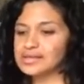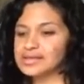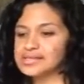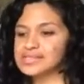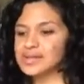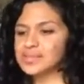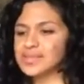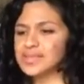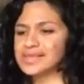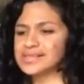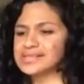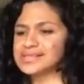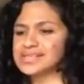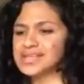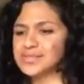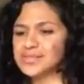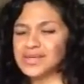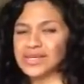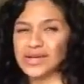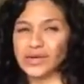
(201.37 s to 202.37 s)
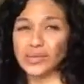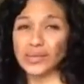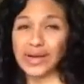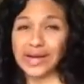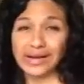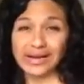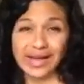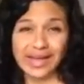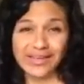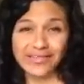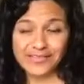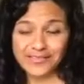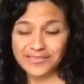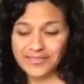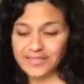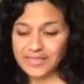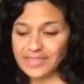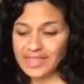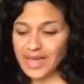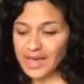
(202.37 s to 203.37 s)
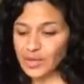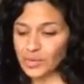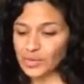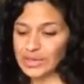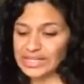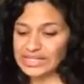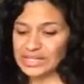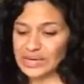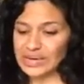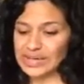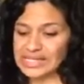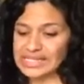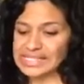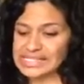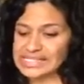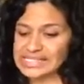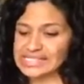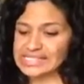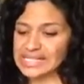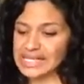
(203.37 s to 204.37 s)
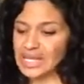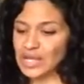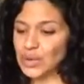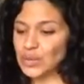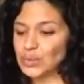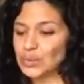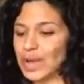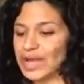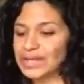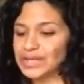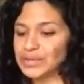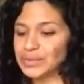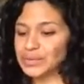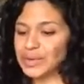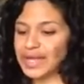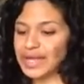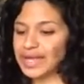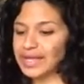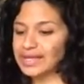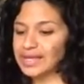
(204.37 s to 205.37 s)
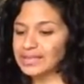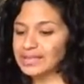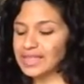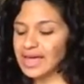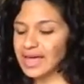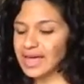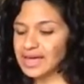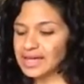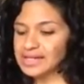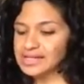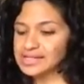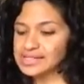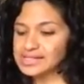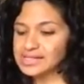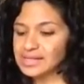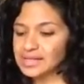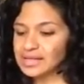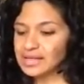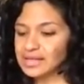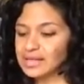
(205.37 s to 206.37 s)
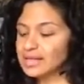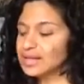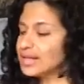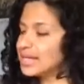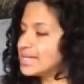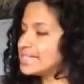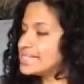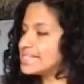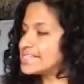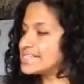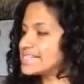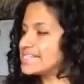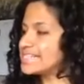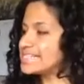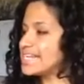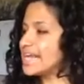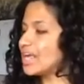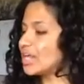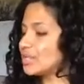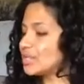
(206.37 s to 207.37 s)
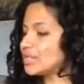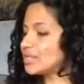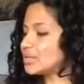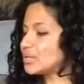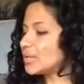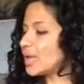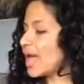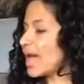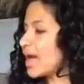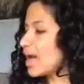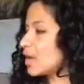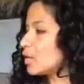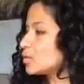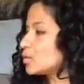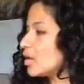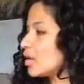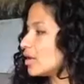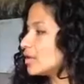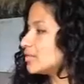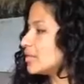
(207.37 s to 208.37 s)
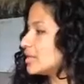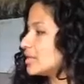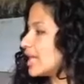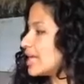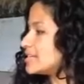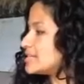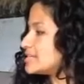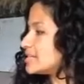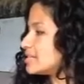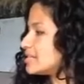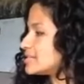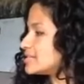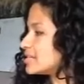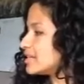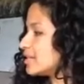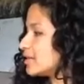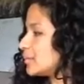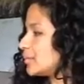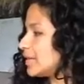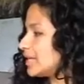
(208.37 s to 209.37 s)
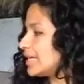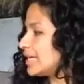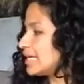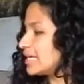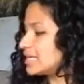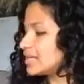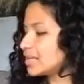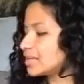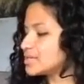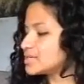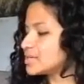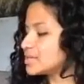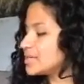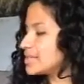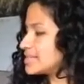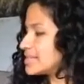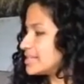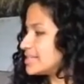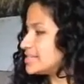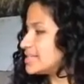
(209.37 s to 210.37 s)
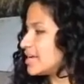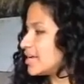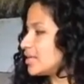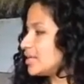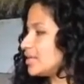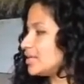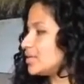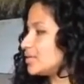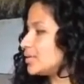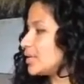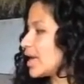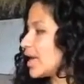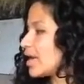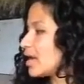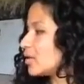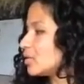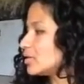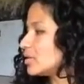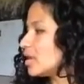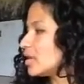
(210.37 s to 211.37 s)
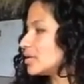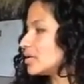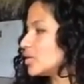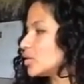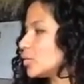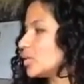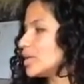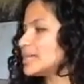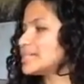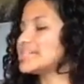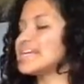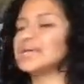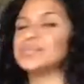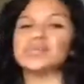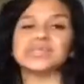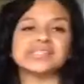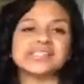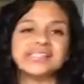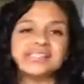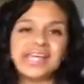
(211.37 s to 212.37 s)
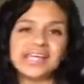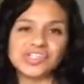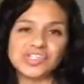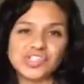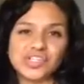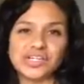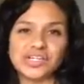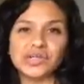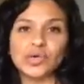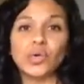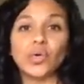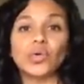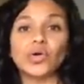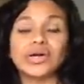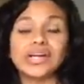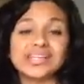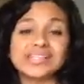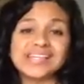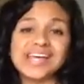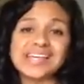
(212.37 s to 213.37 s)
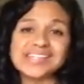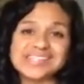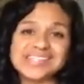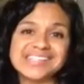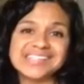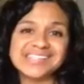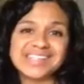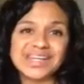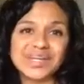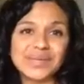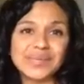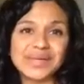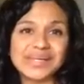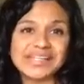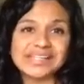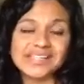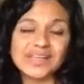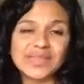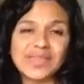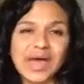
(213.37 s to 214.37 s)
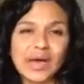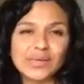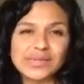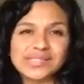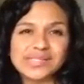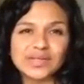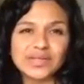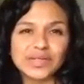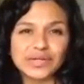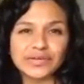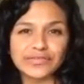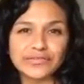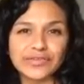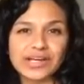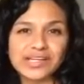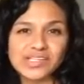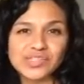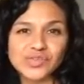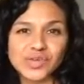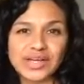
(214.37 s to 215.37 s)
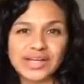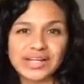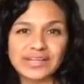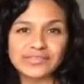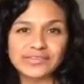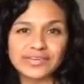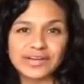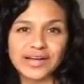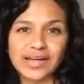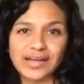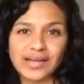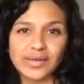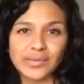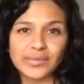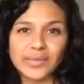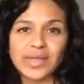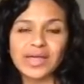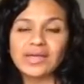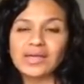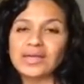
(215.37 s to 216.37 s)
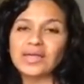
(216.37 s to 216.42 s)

some things to be aware of that we noticed right away, that it doesn't tell you how long the lesson is going to be. It also doesn't tell you how long a quick table session or a test is going to be. So that was a little frustrating for him.